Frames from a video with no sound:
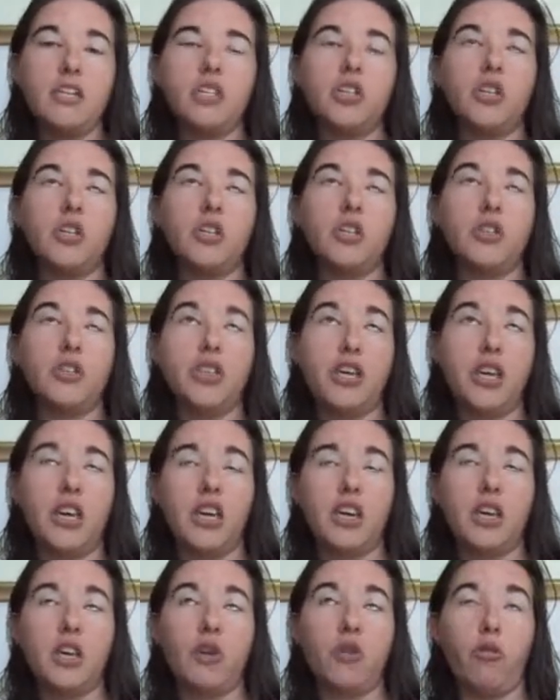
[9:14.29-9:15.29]
do you
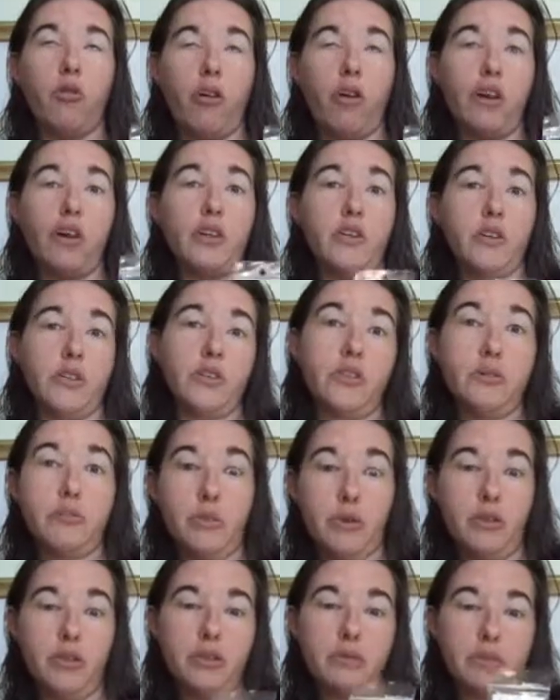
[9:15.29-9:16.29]
think you're going to use
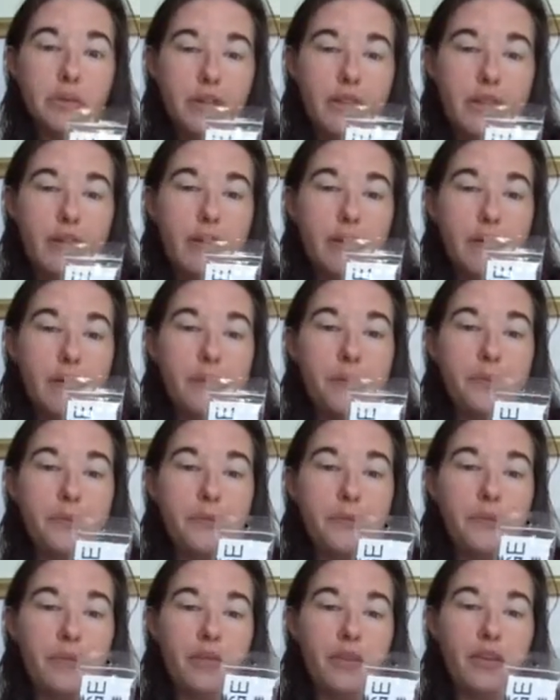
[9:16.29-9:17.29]
the most, Belinda?
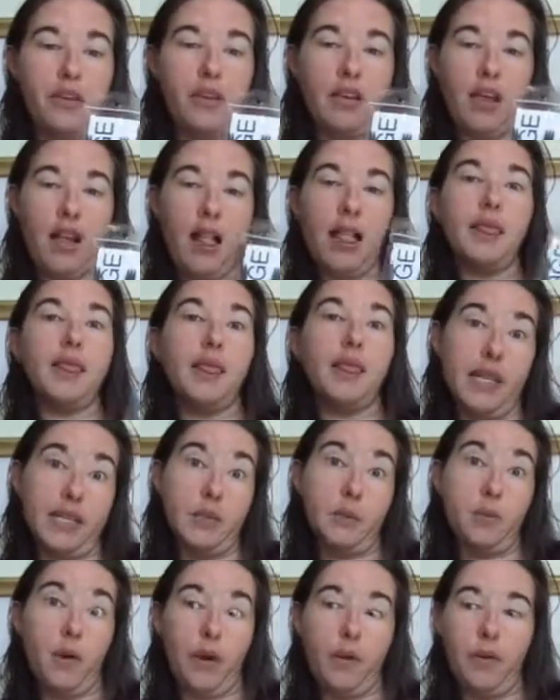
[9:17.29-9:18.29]

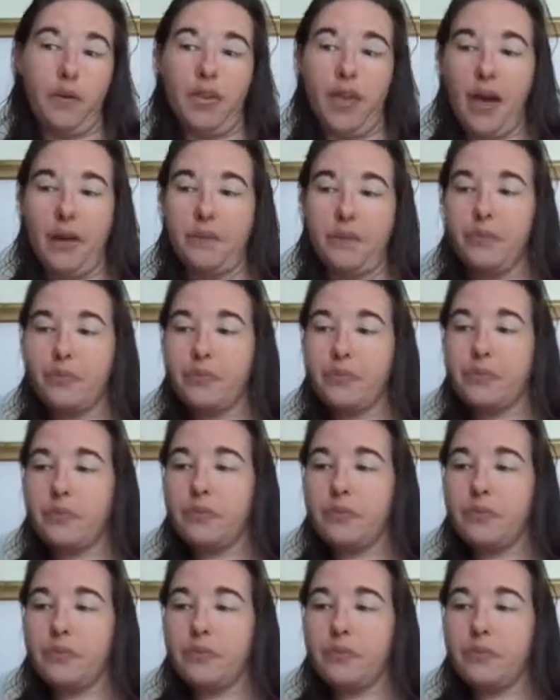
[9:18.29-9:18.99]
Let's work with that.